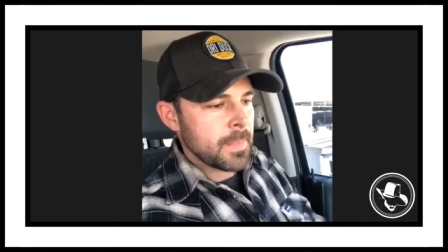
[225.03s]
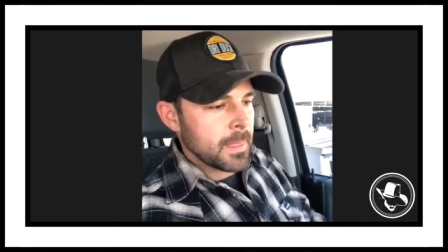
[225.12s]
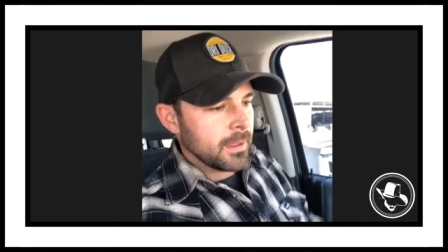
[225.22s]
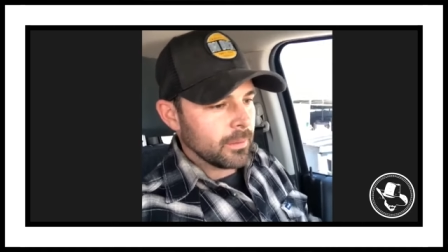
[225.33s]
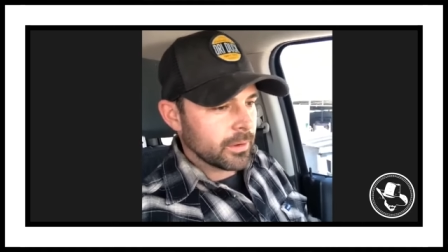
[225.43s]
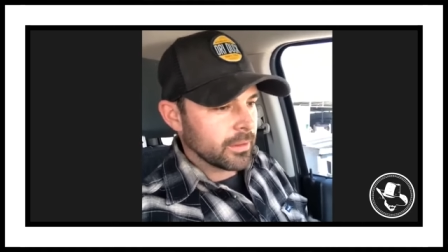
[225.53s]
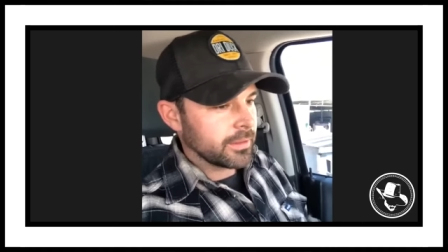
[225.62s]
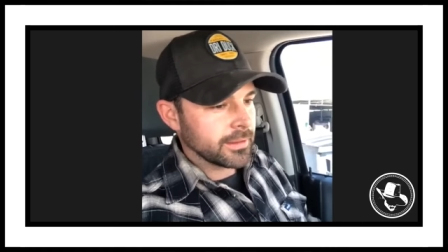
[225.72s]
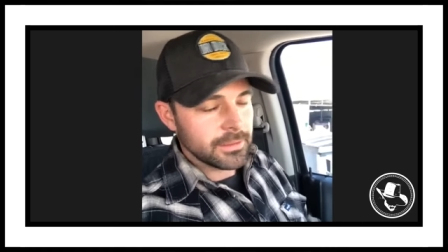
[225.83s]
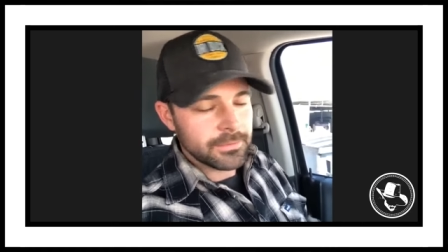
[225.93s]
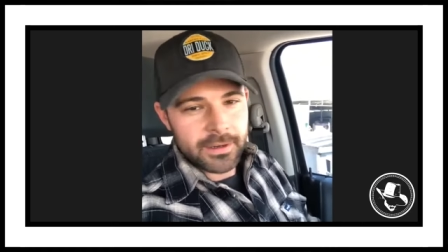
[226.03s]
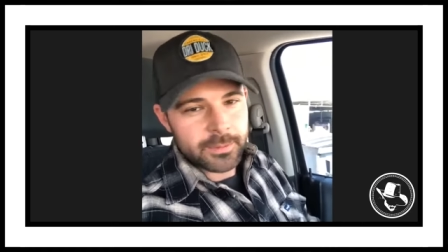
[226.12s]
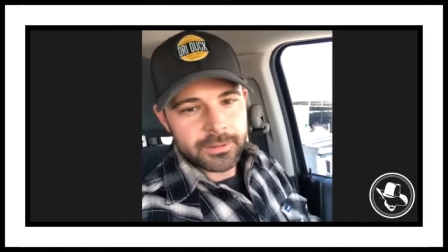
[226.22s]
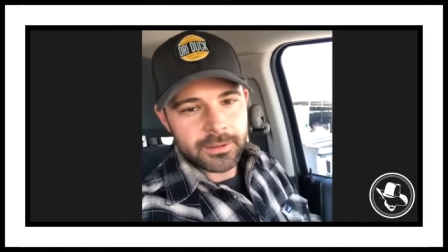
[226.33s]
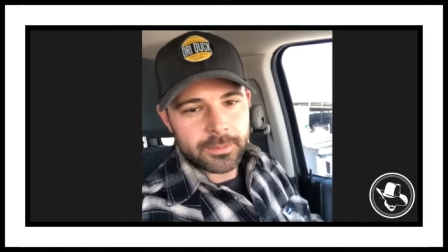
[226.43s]
one of the things I found to be
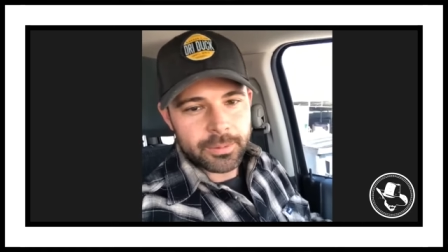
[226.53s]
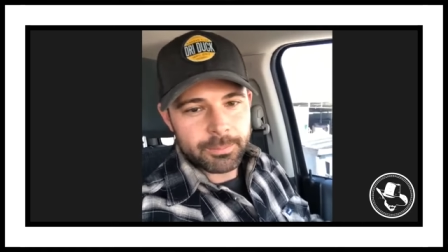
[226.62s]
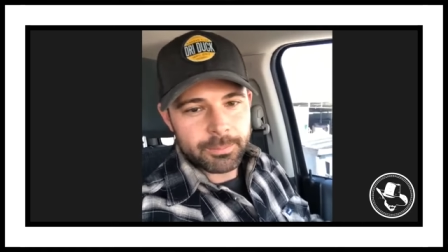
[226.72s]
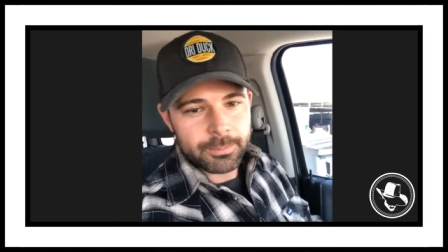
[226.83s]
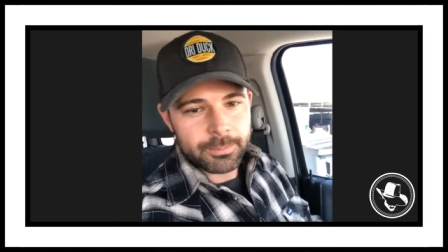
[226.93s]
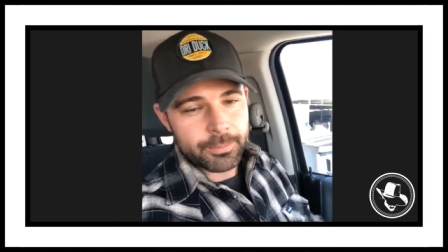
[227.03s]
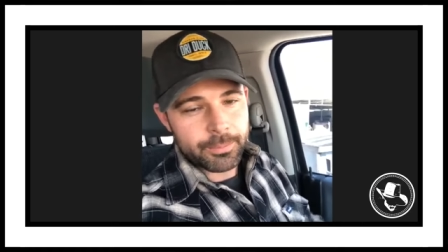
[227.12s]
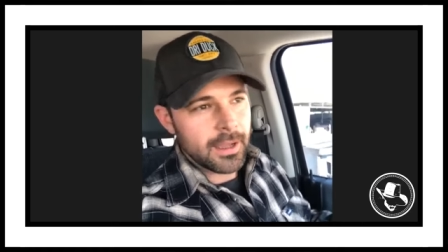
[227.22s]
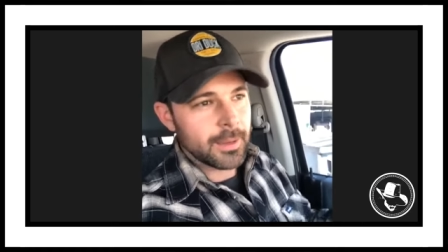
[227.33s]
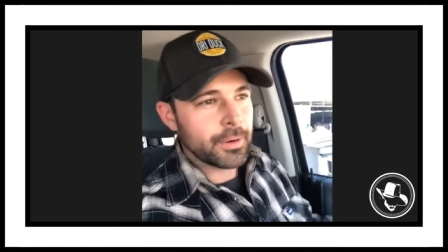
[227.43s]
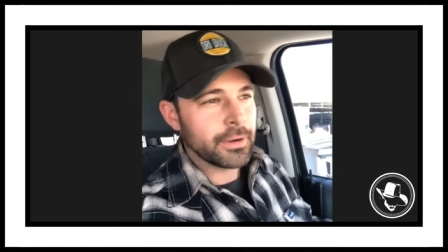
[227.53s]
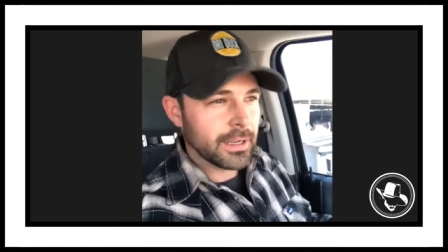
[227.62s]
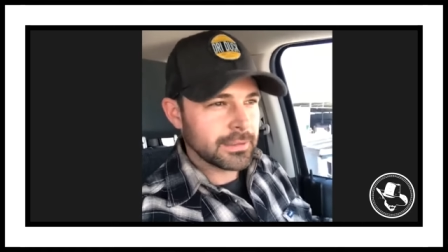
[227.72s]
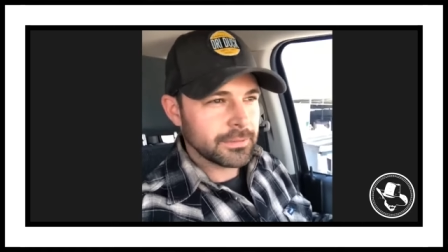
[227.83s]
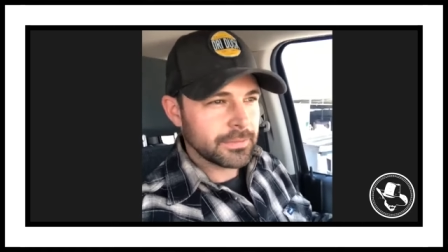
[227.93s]
really uh, productive
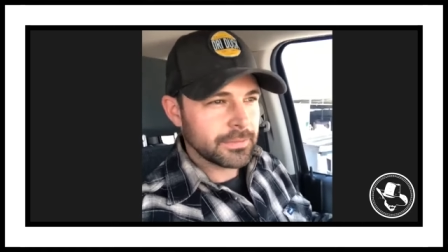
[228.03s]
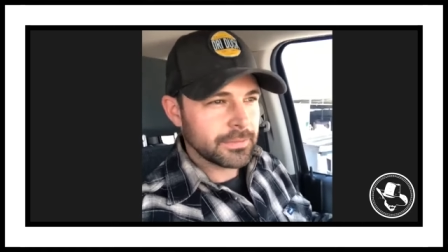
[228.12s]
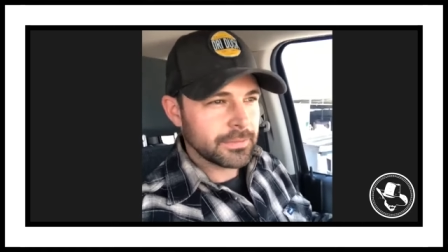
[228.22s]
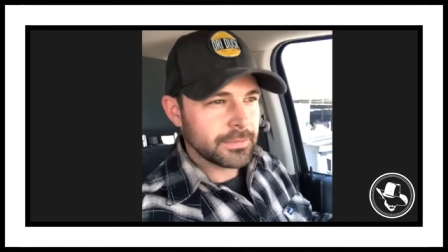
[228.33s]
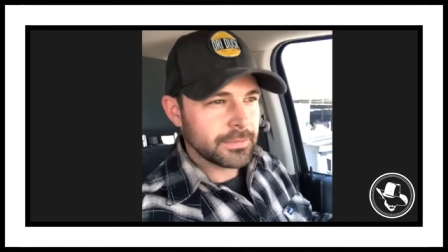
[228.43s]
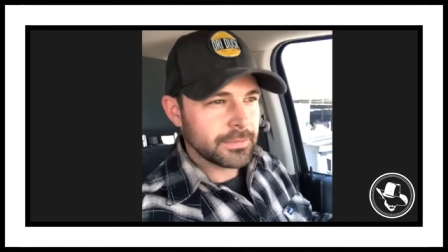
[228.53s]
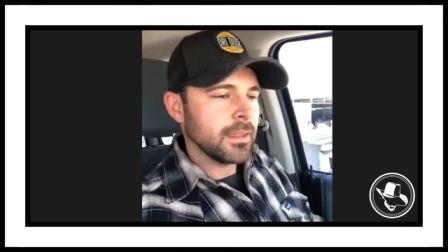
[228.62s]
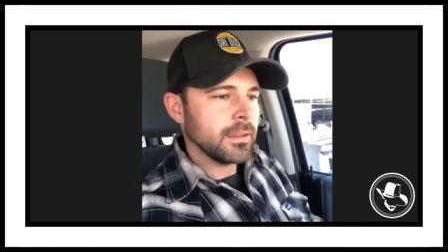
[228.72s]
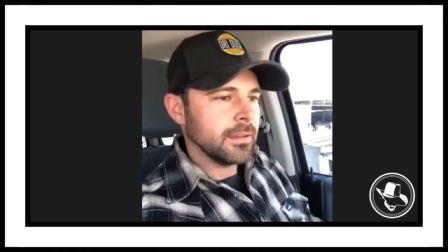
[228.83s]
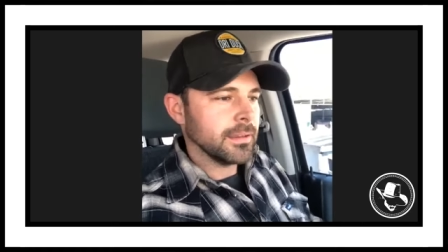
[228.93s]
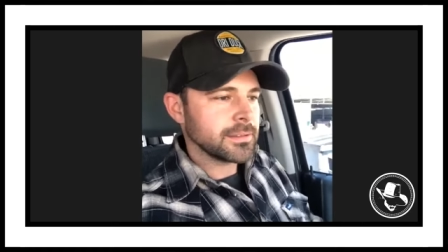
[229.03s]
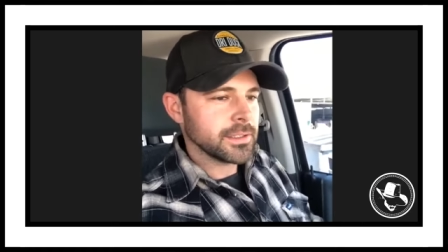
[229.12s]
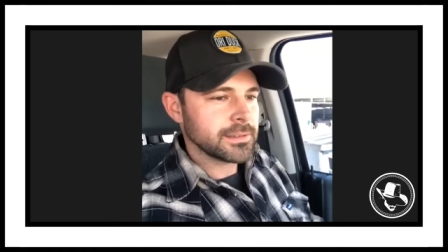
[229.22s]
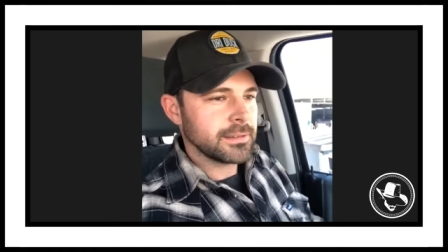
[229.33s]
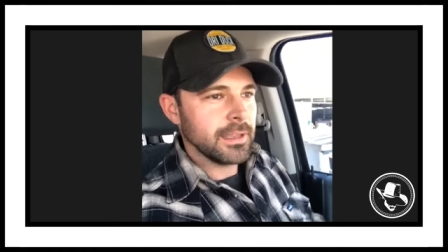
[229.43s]
for me is
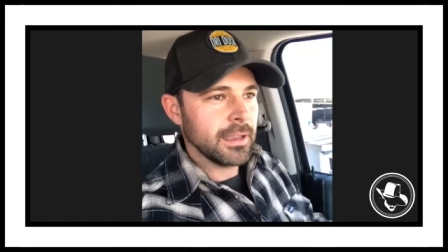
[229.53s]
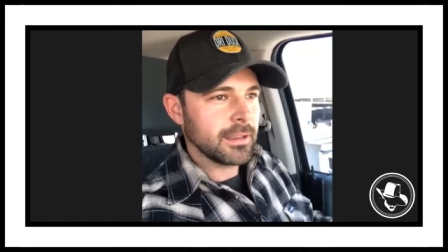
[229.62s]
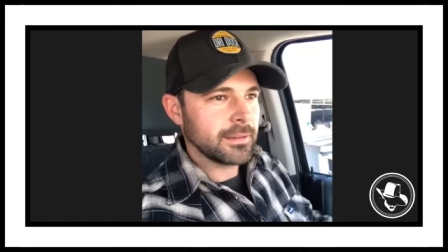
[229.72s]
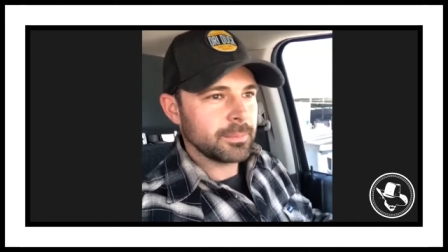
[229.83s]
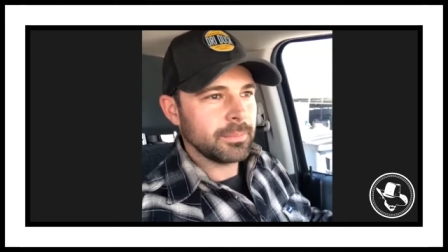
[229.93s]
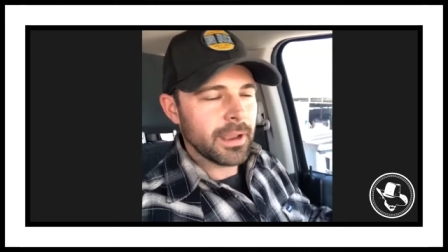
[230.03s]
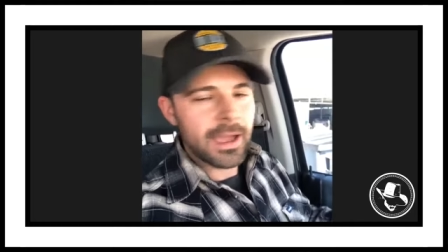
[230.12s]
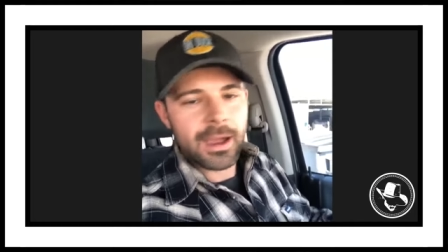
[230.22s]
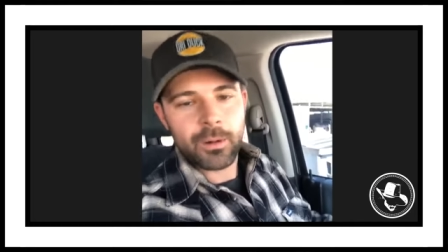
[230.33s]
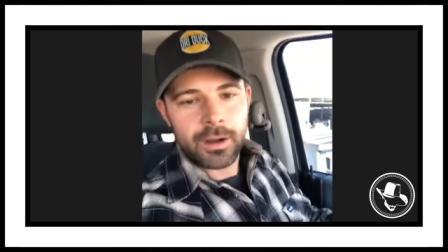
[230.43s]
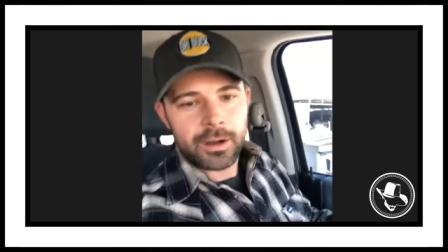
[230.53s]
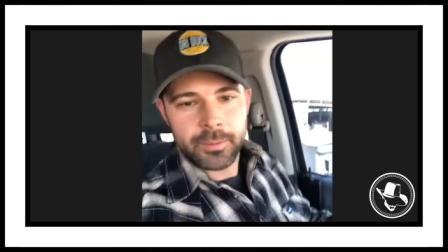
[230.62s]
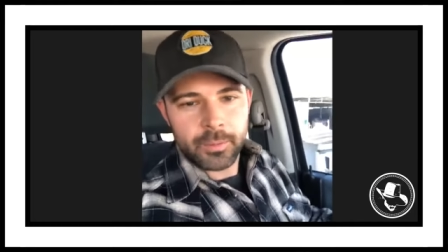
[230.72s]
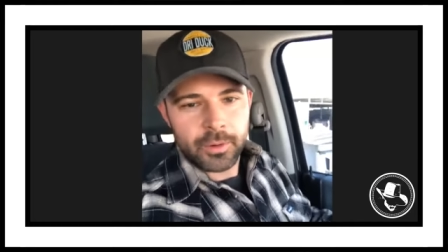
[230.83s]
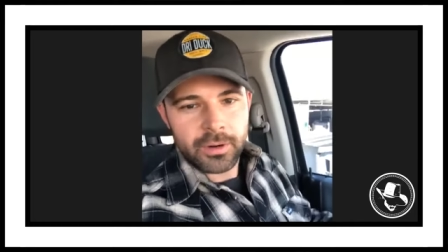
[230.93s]
just to take an hour every
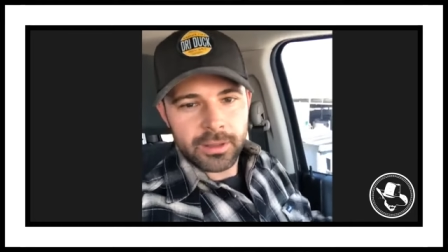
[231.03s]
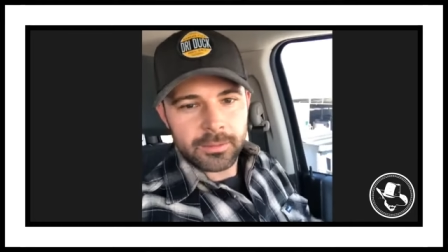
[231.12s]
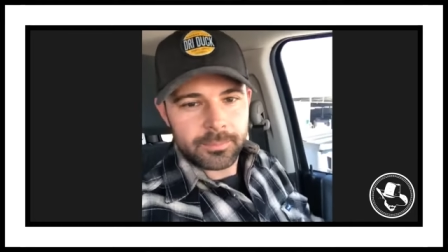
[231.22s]
morning.